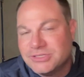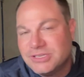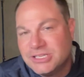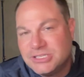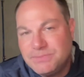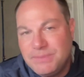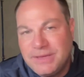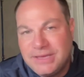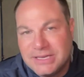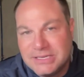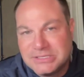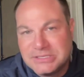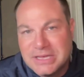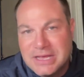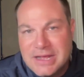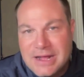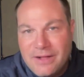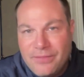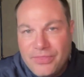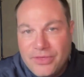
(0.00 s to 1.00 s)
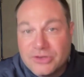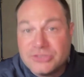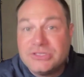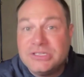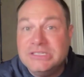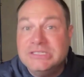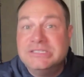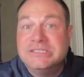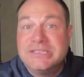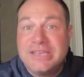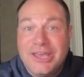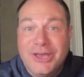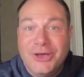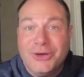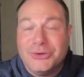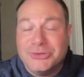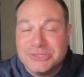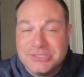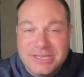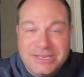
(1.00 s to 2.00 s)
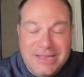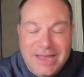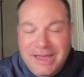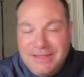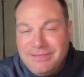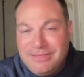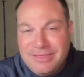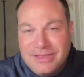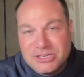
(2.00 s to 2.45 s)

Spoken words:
And it's because there's these skills and